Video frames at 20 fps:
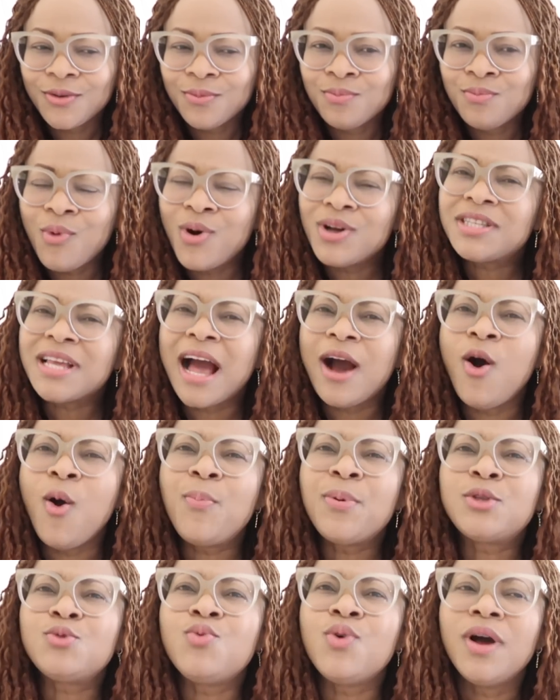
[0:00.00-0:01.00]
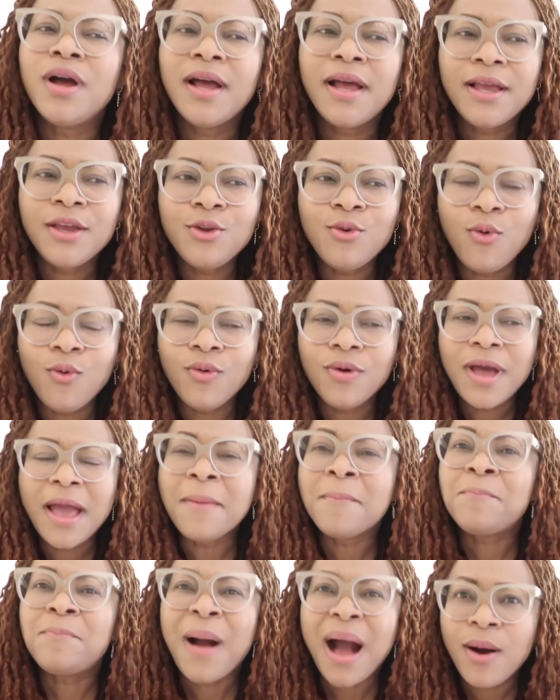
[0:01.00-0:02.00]
Mot I hope it will, you know,
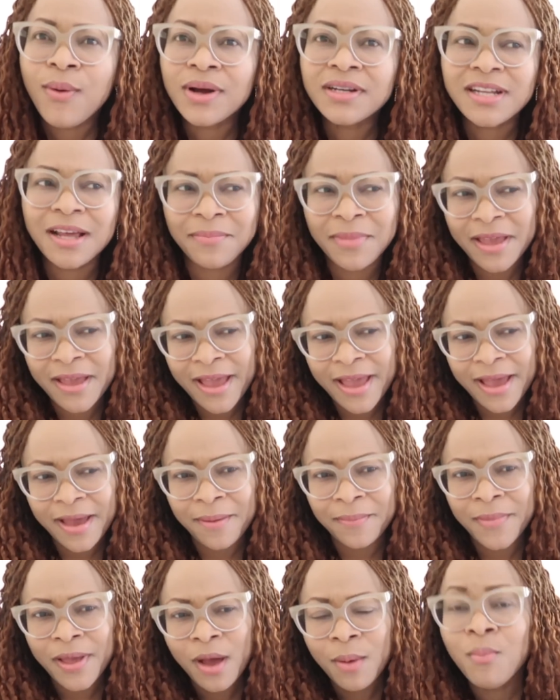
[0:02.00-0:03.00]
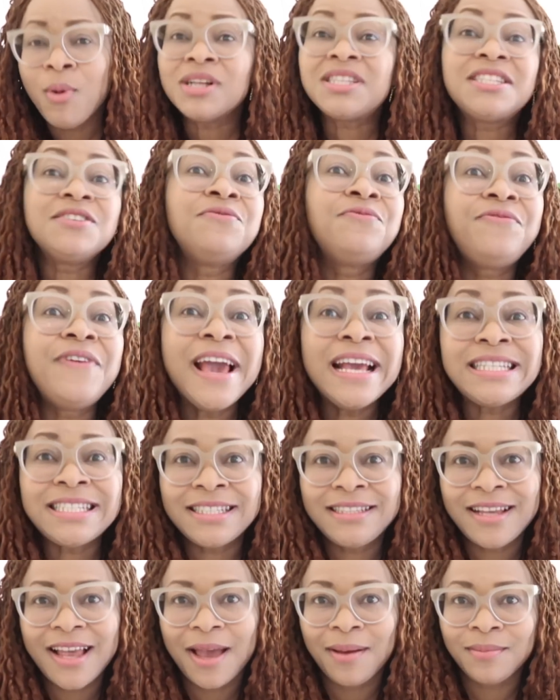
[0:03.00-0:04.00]
empower them and
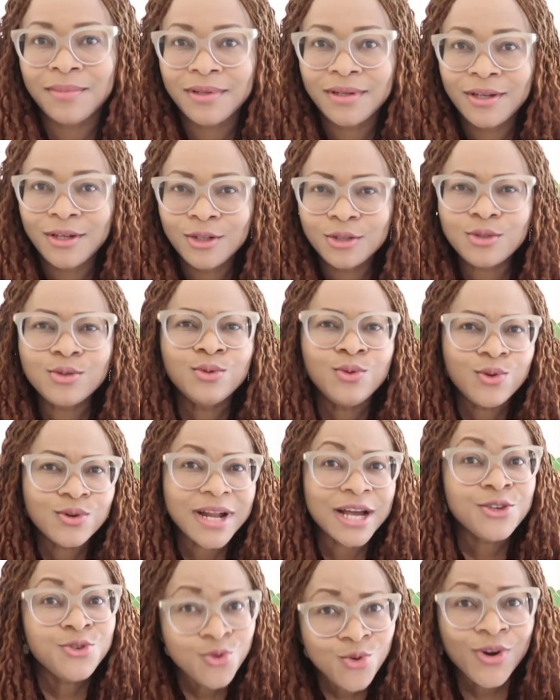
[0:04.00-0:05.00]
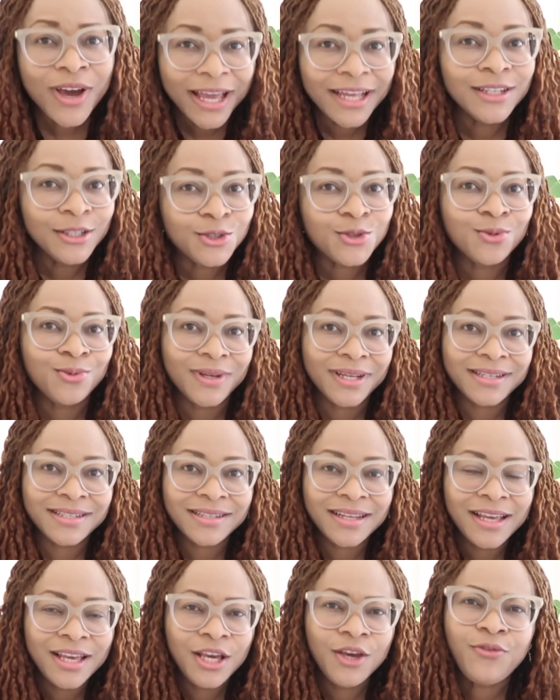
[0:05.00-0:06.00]
motivate them to know that you can do
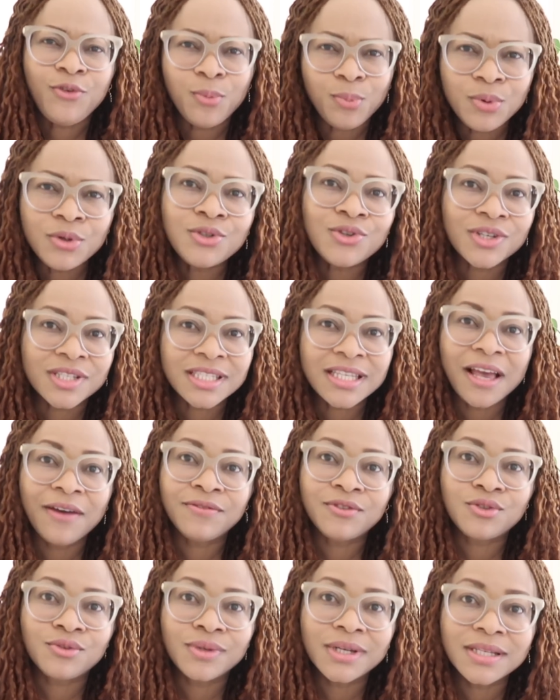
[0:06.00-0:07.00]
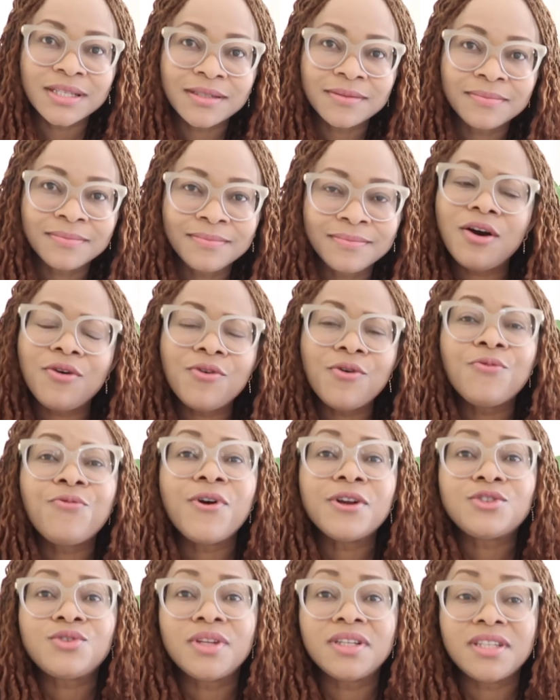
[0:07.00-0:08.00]
it if you put yourself to it. So oh,
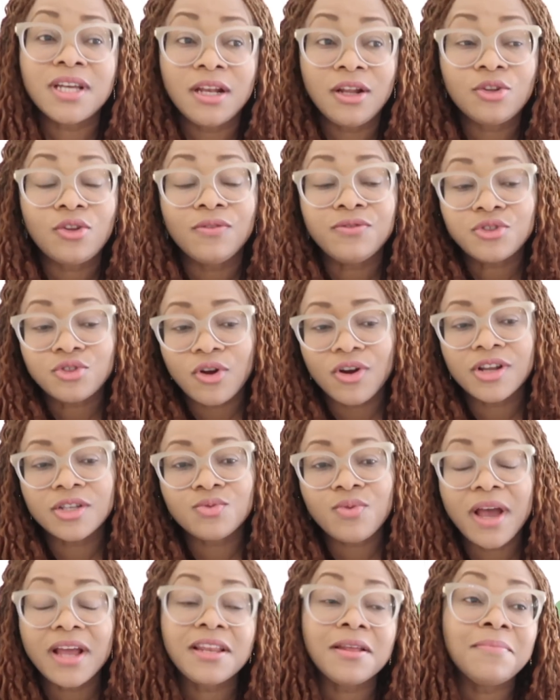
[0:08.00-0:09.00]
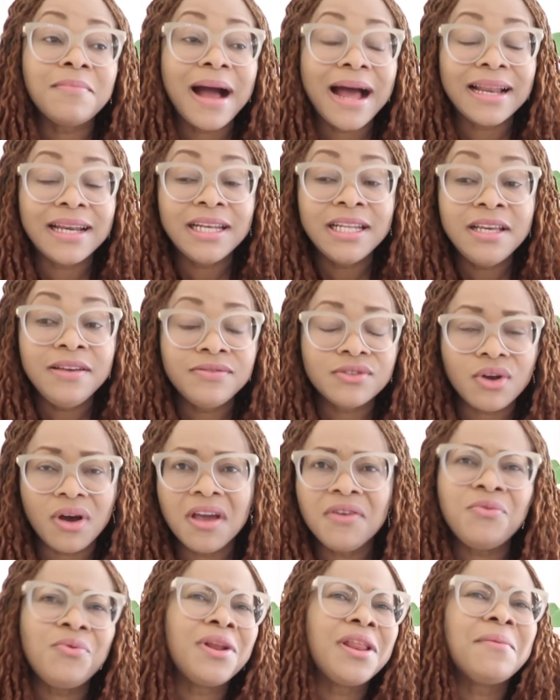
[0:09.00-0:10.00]
unfortunately, a lot of stories where the man leaves or
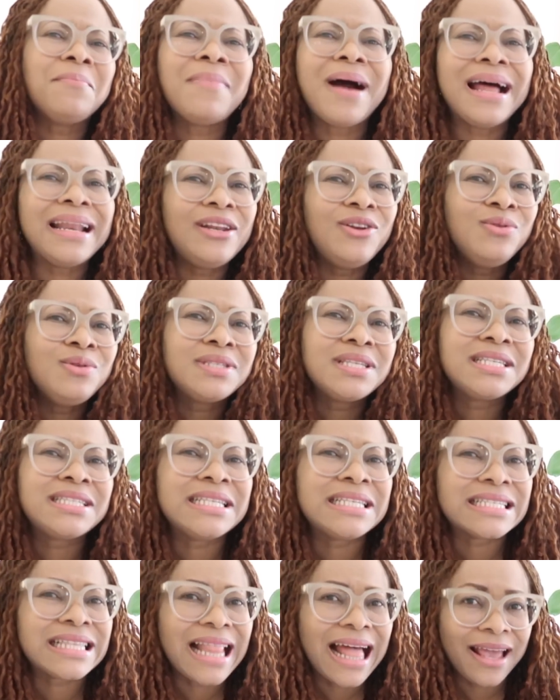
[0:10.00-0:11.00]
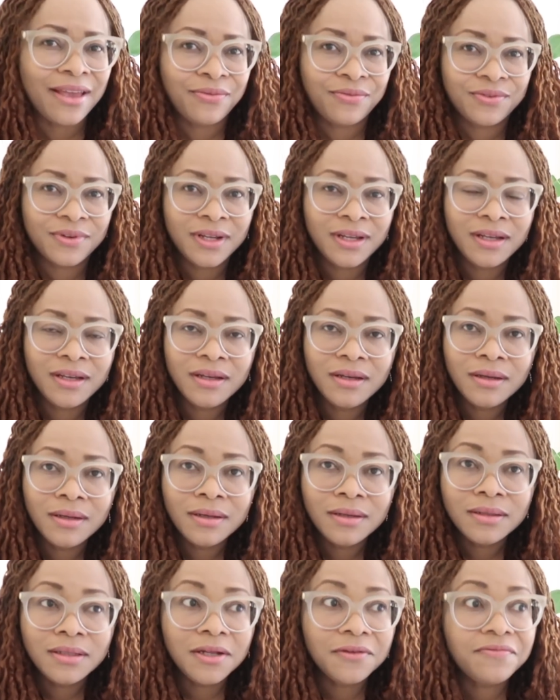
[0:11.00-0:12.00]
even when a man loses his life,
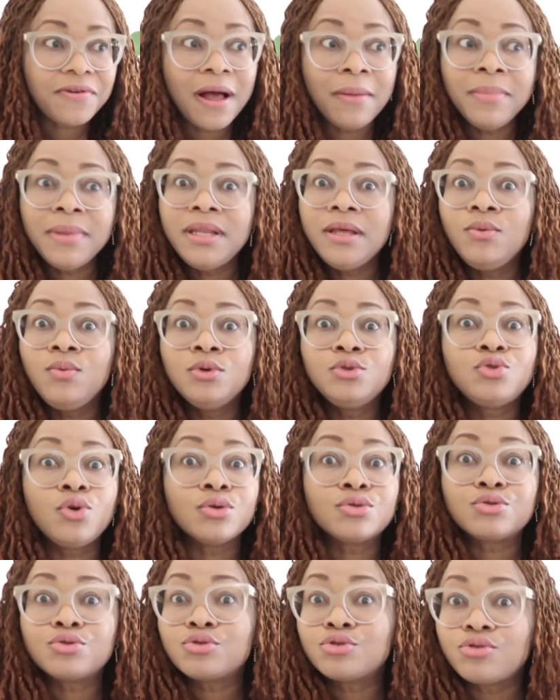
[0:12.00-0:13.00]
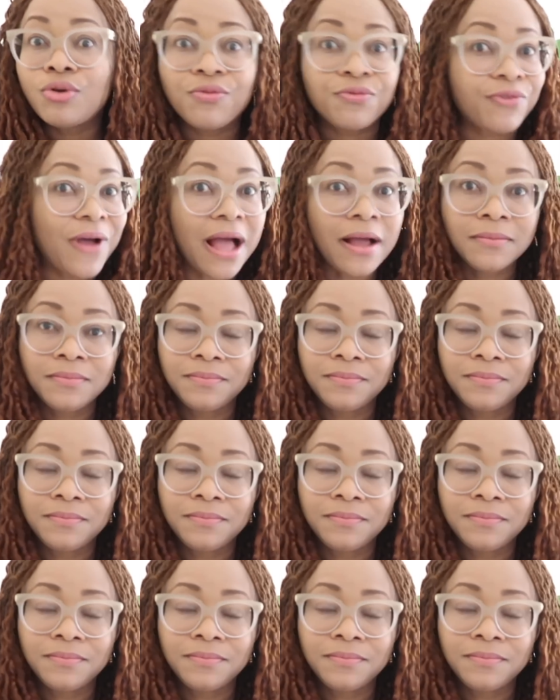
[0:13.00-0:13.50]
the family will just suffer.